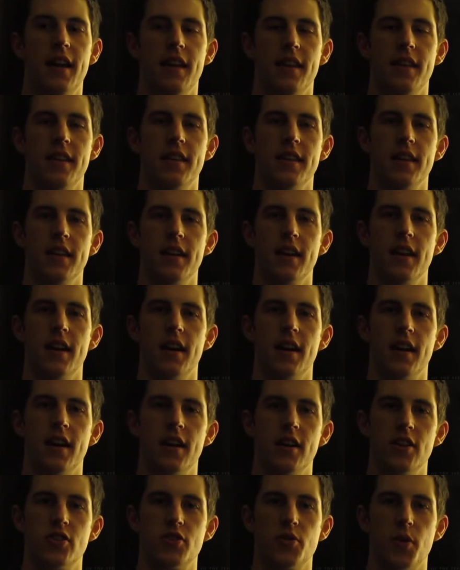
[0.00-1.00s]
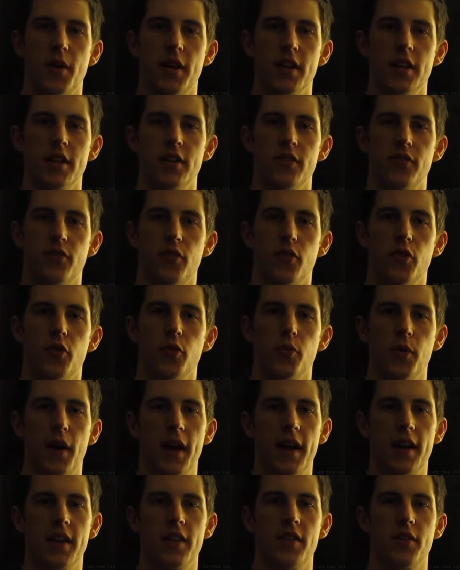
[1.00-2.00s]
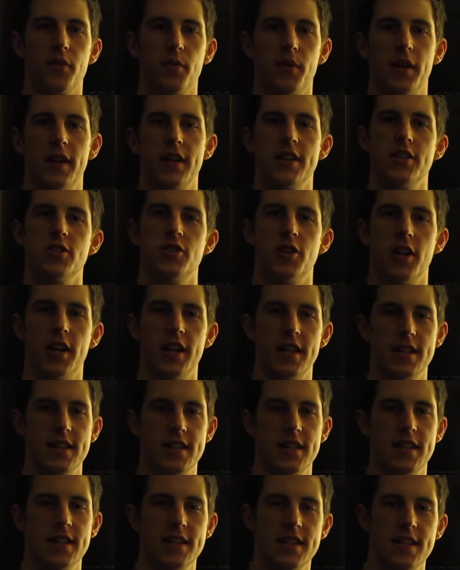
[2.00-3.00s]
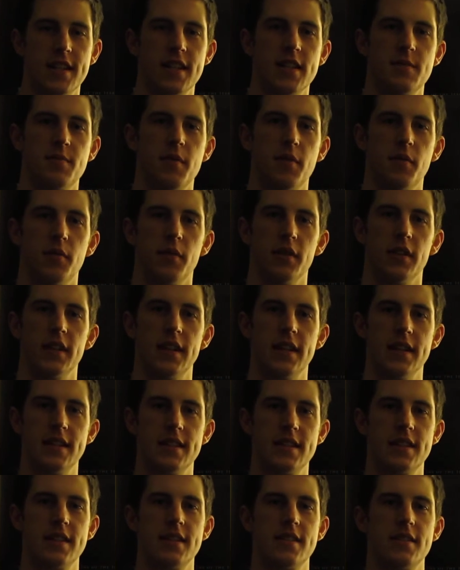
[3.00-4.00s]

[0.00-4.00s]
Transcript: The uh, trailer for Rec 3 Genesis has been released.